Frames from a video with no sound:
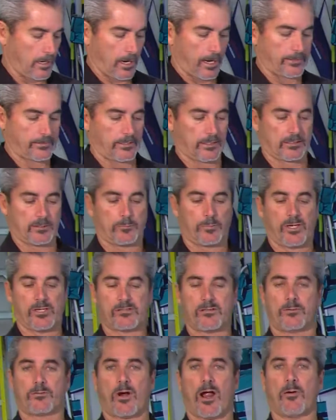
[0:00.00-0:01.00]
I take the
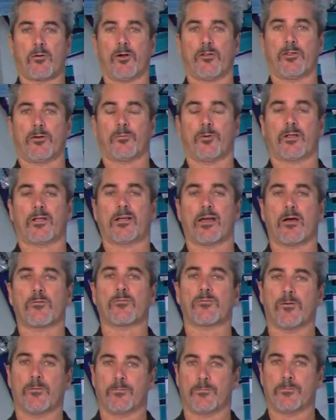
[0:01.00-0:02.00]
piece of drywall that we
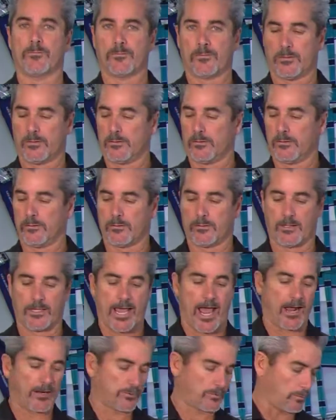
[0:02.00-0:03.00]
cut from
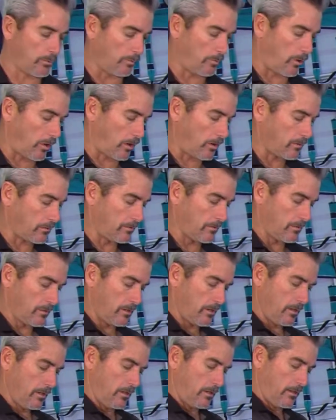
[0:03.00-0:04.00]
the actual wall
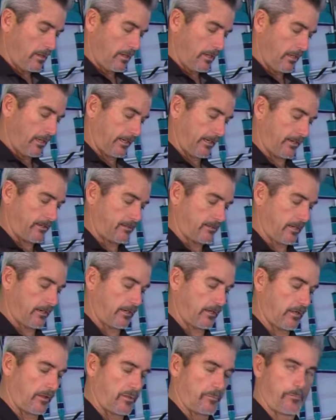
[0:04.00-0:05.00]
and I set
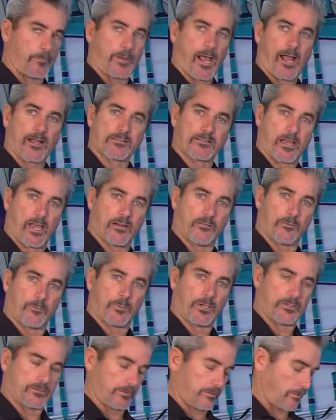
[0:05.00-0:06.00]
it on the back side of a
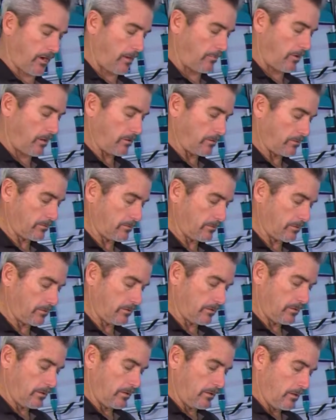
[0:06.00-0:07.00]
piece of drywall.
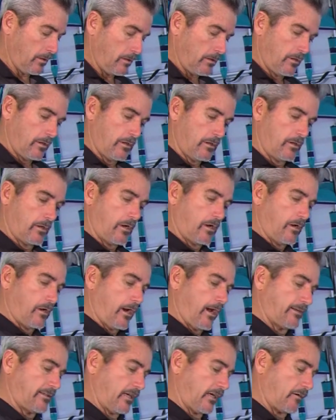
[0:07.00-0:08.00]

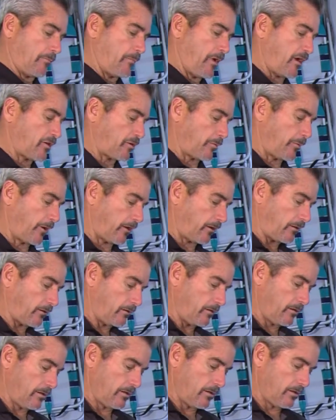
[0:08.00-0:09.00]
I take a measurement
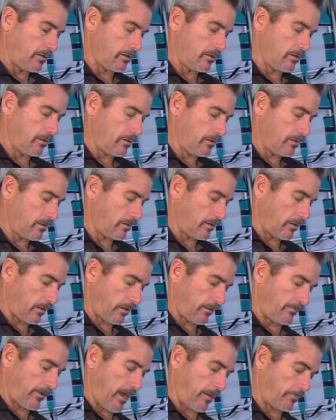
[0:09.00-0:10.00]

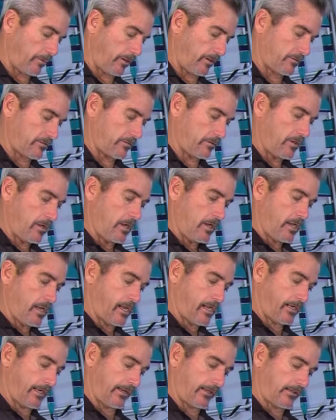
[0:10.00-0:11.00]
of that piece
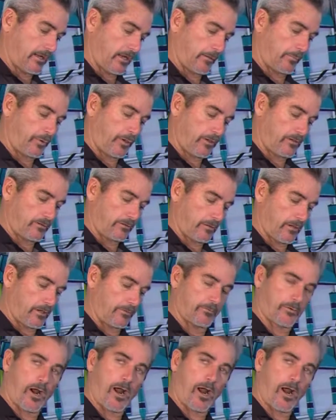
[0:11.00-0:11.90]
and I cut a piece of